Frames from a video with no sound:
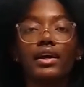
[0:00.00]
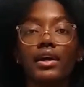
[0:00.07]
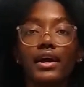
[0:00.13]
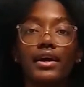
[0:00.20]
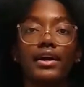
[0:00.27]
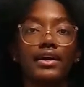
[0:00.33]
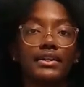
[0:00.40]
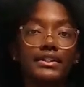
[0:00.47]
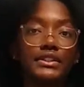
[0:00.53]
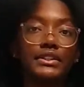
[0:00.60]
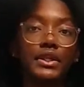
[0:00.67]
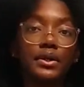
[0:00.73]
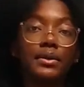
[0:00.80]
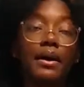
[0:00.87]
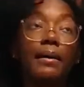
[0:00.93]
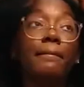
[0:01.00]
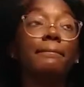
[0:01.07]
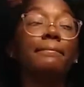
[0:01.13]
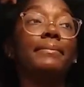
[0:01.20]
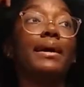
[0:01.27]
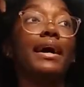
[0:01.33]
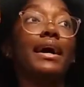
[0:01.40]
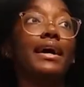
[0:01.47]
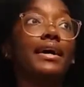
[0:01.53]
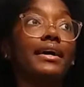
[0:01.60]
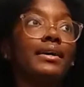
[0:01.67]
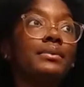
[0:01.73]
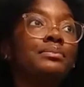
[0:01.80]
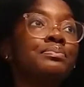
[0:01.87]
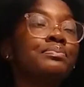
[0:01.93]
Okay, guys, so I'm
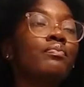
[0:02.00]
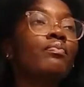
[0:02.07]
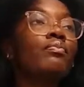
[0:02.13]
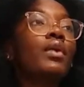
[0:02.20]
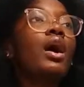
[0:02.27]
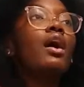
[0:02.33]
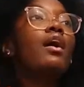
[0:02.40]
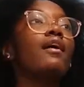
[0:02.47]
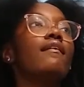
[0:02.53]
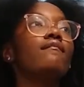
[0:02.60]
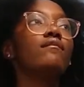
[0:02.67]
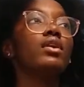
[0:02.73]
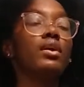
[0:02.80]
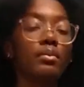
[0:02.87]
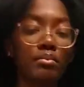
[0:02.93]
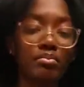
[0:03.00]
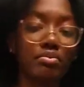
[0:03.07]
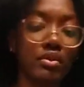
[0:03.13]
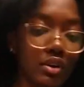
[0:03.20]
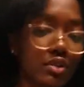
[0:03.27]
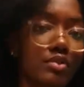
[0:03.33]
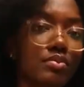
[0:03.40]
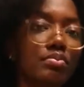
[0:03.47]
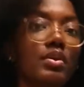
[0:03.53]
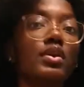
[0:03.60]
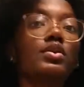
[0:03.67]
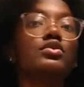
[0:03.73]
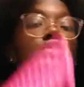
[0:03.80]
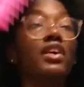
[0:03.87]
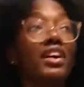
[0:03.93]
back. But I'm blow
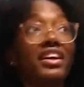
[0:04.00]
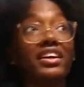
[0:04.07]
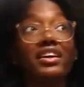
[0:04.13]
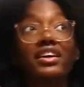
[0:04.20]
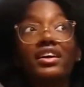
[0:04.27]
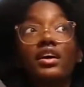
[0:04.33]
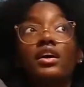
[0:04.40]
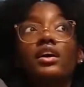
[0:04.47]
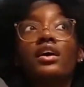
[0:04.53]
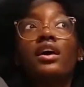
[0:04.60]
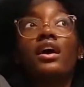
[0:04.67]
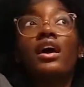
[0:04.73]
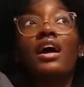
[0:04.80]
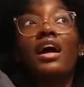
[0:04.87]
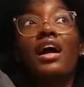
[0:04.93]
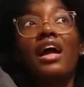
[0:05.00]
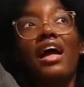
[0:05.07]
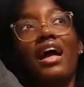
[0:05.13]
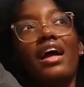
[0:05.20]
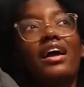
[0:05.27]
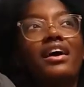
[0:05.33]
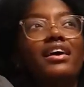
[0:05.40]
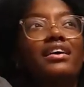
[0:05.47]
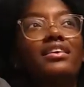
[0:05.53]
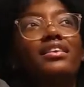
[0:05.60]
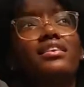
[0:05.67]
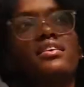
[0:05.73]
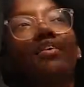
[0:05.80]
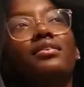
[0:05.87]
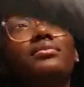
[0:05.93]
drying.
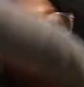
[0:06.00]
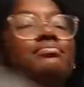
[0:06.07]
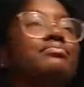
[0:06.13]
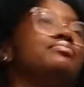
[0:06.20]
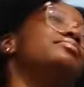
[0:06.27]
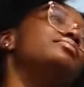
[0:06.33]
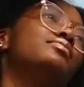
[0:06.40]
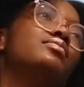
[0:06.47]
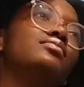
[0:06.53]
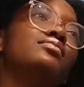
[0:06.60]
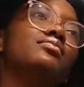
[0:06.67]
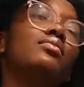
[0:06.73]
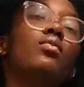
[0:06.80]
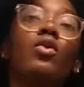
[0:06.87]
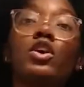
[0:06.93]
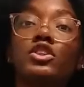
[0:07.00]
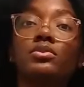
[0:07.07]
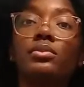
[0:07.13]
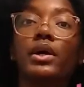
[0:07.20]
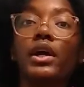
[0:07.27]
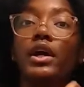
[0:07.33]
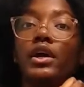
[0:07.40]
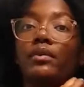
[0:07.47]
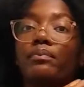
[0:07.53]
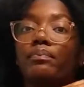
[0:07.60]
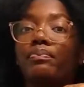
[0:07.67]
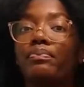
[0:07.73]
And, washing my hair.